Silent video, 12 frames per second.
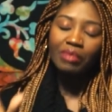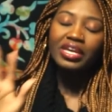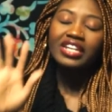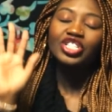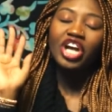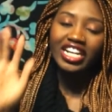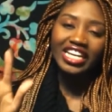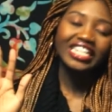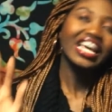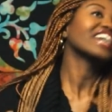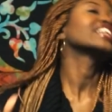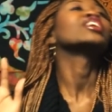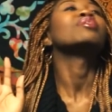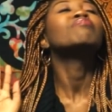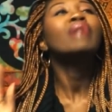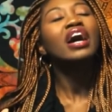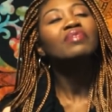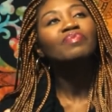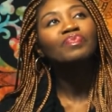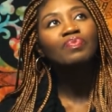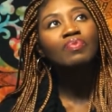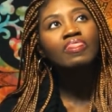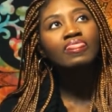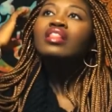trying to get at here, but
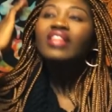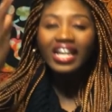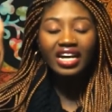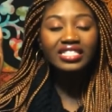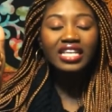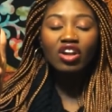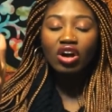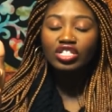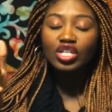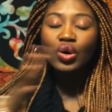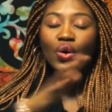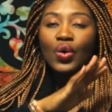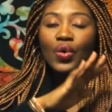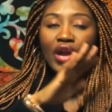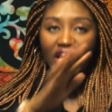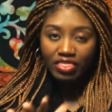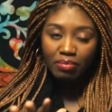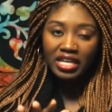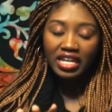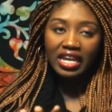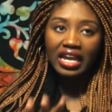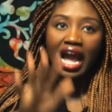like I said also at the beginning,